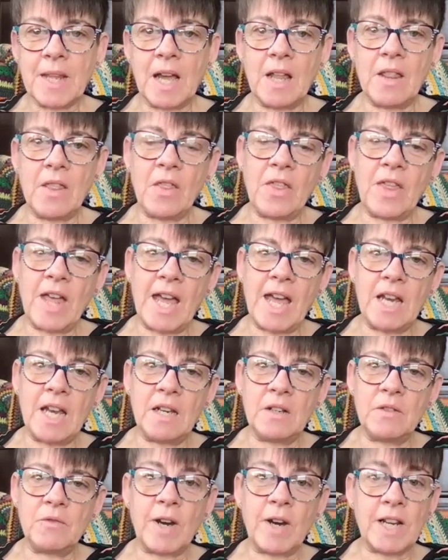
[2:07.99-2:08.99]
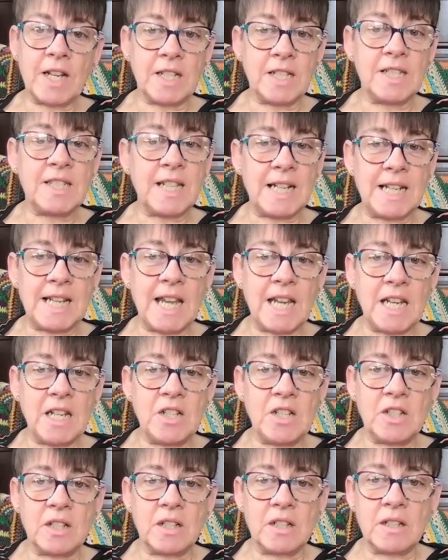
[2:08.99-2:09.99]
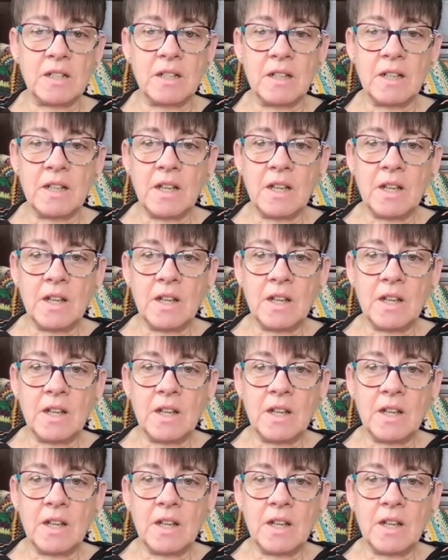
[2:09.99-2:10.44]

And then reconciliation.